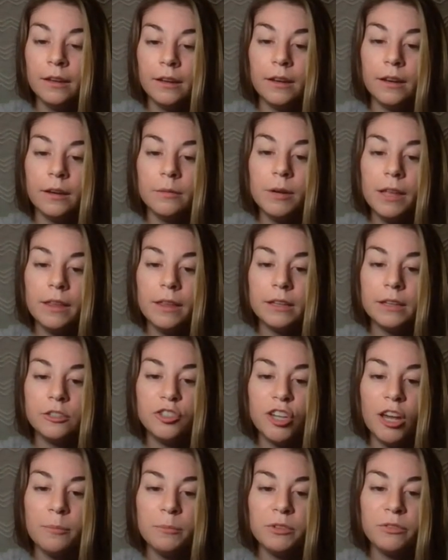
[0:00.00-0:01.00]
Aurella
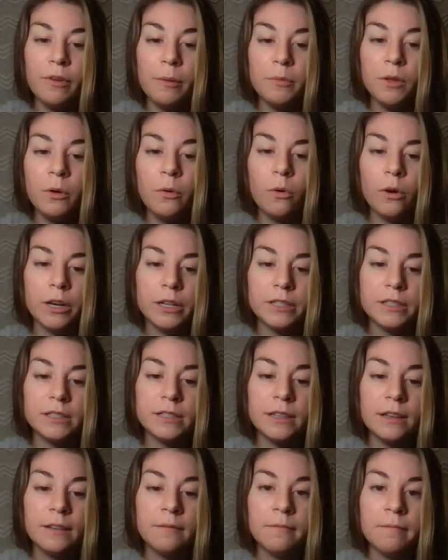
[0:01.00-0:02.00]
jumped from the
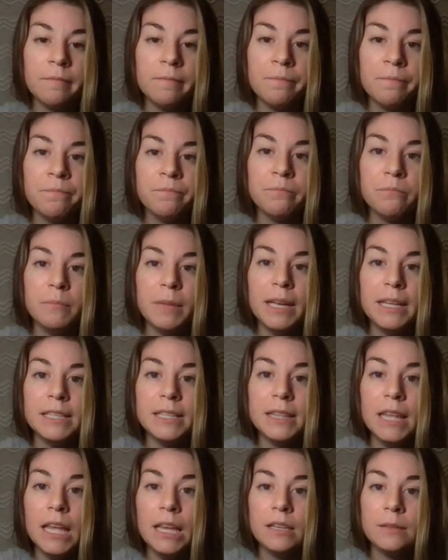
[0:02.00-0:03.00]
horse and
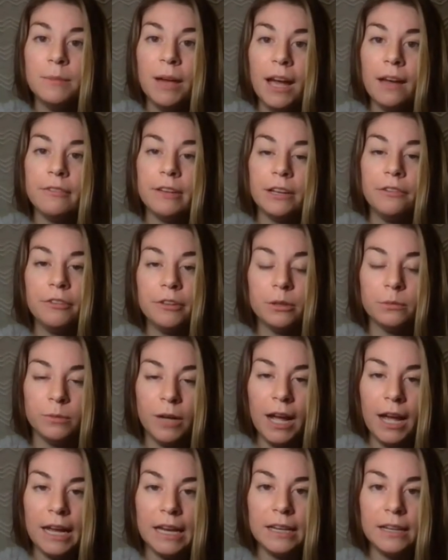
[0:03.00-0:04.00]
thanked Mavic for the
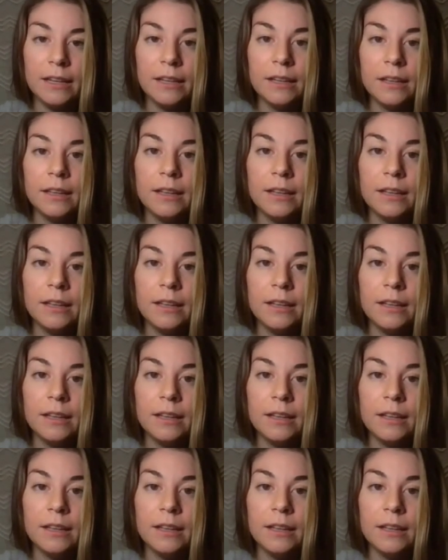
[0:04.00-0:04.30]
ride.